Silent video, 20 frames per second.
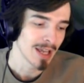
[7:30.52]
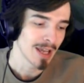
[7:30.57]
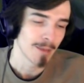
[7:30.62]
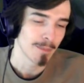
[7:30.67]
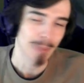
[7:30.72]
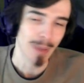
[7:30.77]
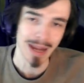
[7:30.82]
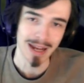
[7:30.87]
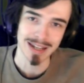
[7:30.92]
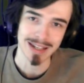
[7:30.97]

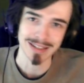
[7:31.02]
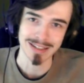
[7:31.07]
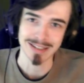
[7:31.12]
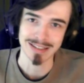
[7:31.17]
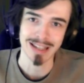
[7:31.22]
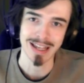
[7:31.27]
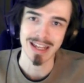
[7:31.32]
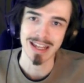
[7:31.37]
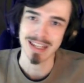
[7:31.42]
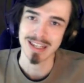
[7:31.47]
Back in the
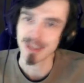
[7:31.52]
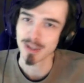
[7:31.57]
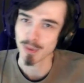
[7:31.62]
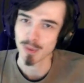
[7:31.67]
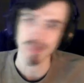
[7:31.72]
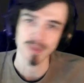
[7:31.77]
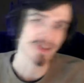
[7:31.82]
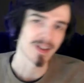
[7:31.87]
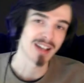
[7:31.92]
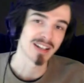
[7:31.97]
day, you
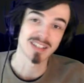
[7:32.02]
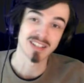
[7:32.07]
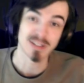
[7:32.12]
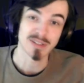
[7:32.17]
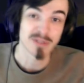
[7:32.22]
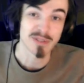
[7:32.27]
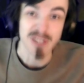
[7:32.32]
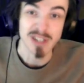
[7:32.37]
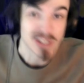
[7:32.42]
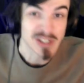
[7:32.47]
would have had a
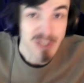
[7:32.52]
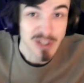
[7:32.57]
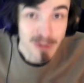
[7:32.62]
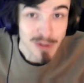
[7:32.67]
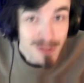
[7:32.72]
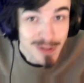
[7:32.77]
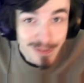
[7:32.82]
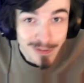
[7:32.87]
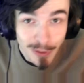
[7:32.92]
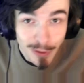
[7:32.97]
different
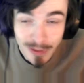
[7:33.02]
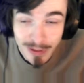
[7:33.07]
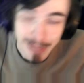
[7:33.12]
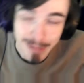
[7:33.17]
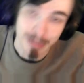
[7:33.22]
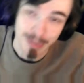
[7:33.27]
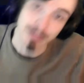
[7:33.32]
excuse for it, but